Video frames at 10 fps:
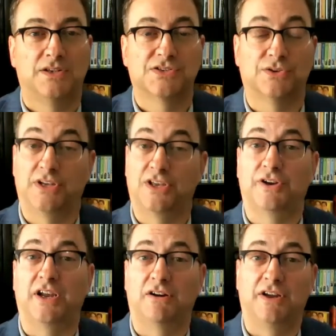So
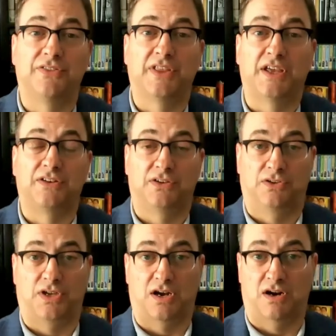another area that
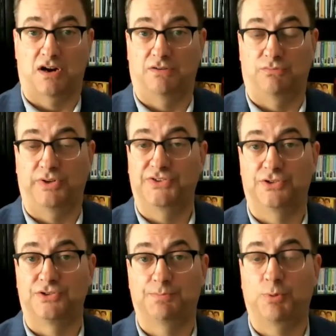our
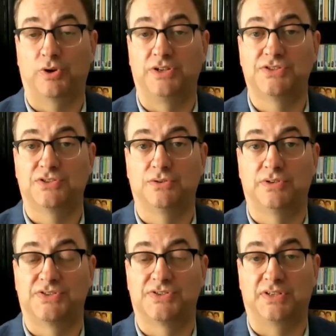research points to
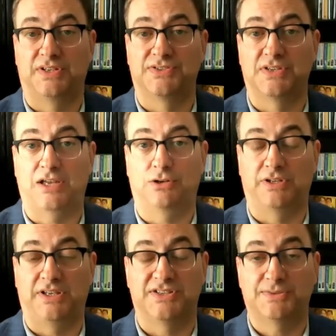is not
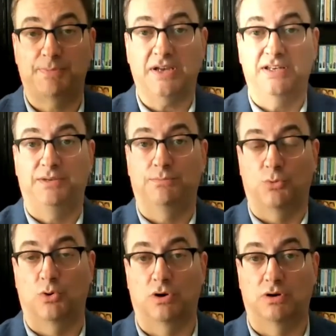only expecting
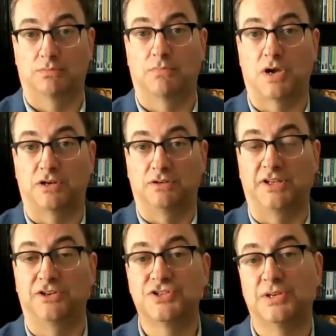more modern
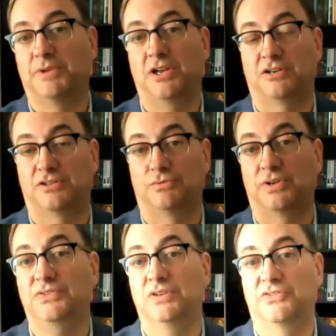leadership
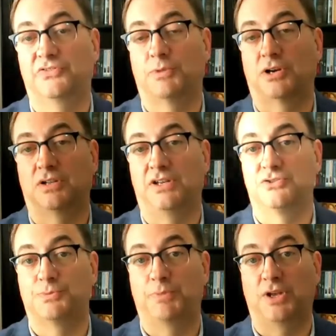characteristics from our
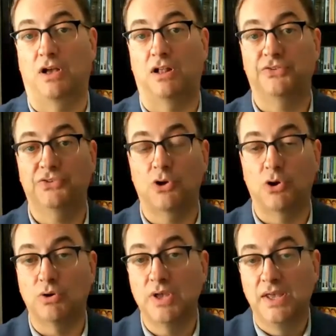leaders, but
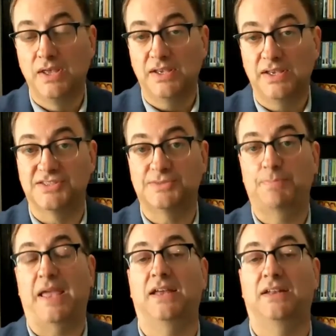also
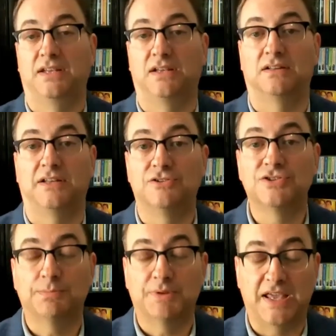expanding
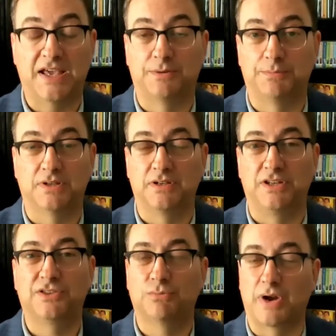leadership
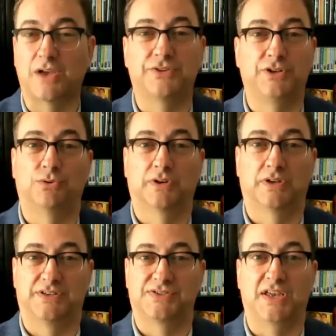accountability throughout the
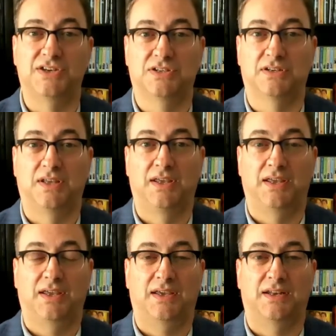organization.
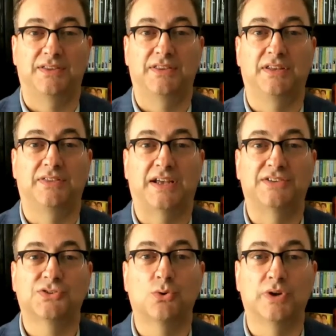And I think
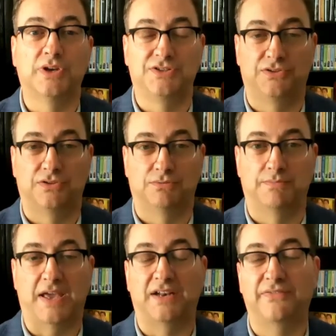that's going to
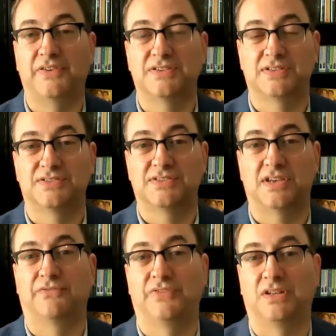manifest
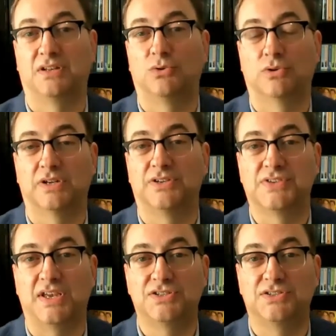itself in
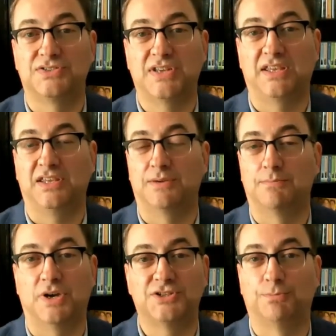organizations taking a
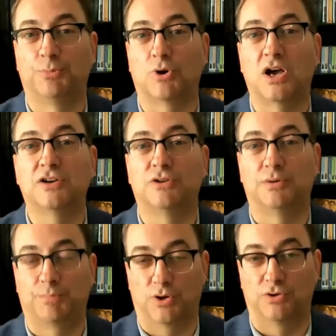much
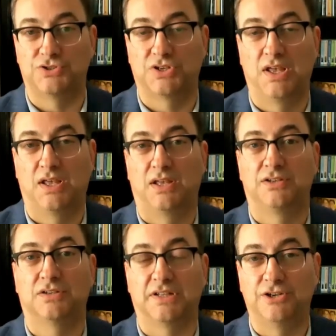broader approach
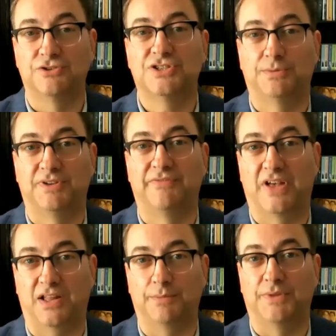to leadership
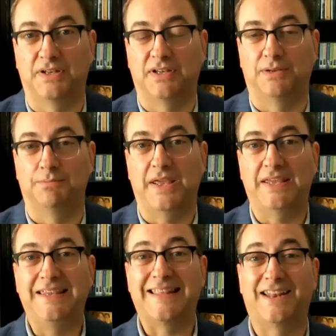development and
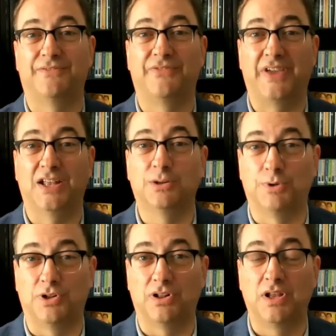making that
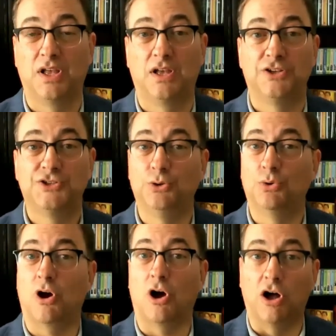available
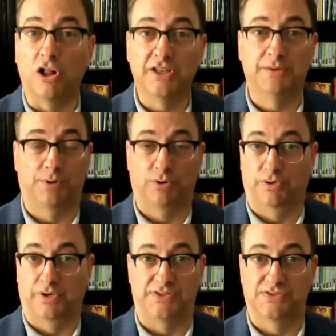to all
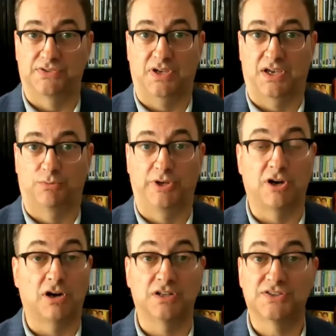employees,
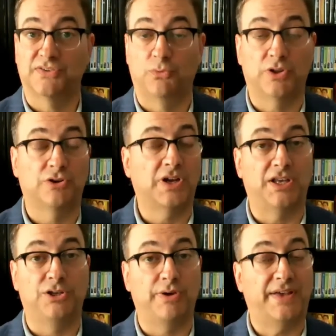regardless of whether or
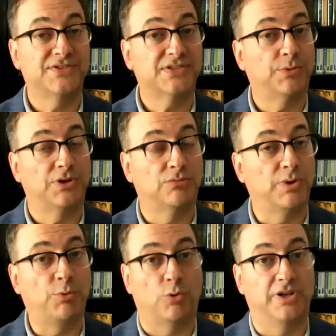not you have someone
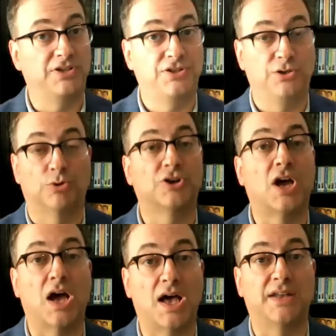reporting to you or
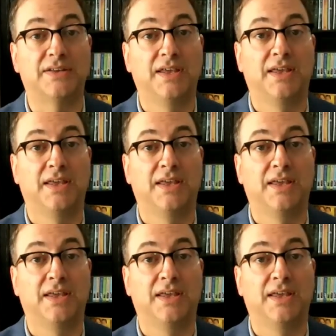not.